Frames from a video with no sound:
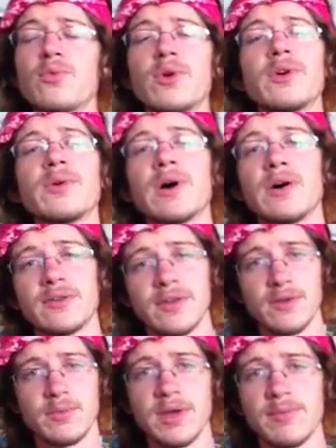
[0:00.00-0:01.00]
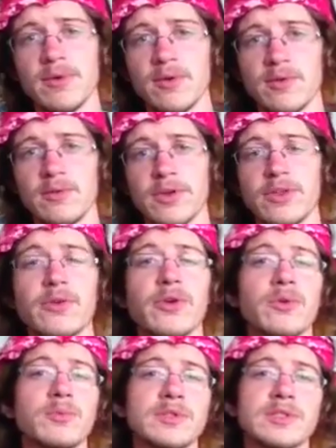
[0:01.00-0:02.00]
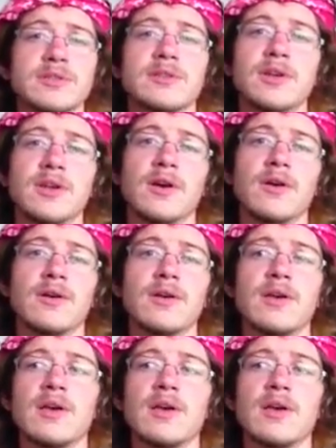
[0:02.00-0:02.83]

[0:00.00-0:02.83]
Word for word: really well with other people, with groups, you know.